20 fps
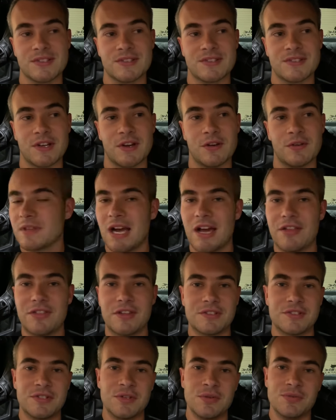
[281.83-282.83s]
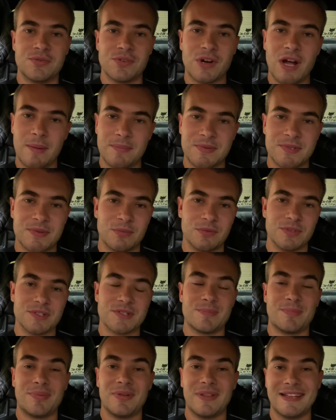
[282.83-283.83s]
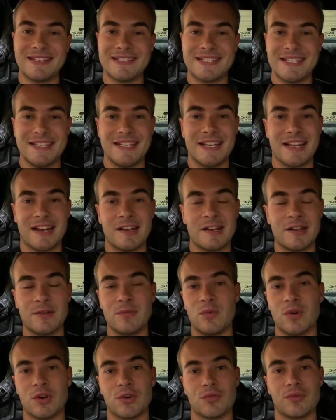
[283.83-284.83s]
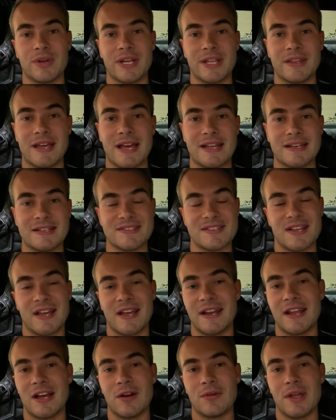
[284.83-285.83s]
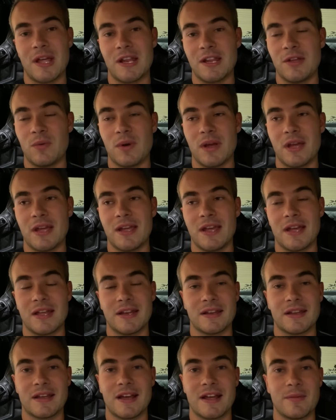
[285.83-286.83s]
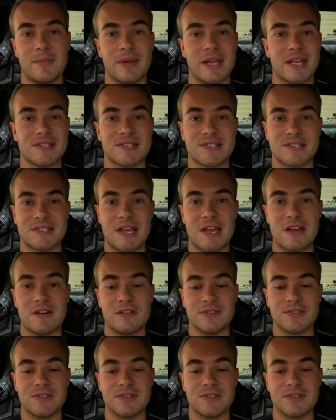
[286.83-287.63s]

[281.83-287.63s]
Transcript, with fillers: So I think two drops was plenty and I didn't want to wring that design out anyway and kind of make it stale.